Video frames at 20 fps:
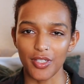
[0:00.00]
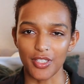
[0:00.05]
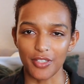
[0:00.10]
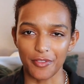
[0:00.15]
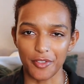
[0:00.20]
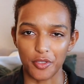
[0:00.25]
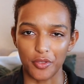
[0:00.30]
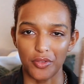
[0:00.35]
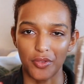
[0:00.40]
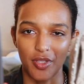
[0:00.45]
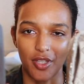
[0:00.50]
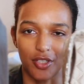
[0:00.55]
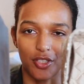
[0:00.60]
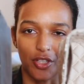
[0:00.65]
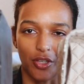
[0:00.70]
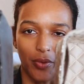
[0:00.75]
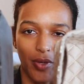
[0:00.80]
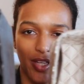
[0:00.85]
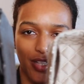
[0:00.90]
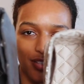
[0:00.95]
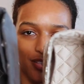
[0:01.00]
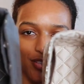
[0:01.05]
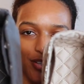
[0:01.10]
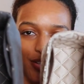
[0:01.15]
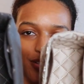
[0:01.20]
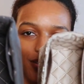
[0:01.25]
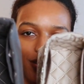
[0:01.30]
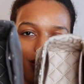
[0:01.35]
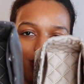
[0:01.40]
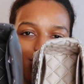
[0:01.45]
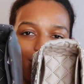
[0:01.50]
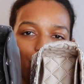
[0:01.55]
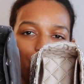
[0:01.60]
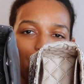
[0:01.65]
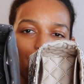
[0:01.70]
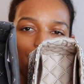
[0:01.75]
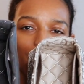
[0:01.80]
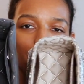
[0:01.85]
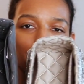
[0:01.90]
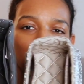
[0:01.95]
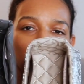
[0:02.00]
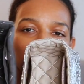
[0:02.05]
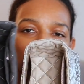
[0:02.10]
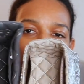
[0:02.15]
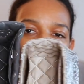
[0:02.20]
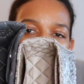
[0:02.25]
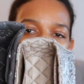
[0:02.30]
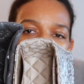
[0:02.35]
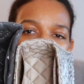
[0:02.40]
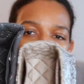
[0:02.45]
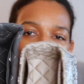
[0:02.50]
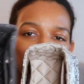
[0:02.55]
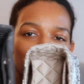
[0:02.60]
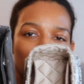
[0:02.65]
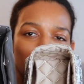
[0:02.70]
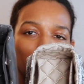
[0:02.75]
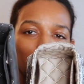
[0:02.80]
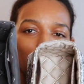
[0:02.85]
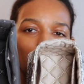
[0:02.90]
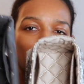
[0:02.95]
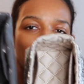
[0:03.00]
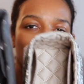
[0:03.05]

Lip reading: difference between the two inserts, because that way it gives you a good idea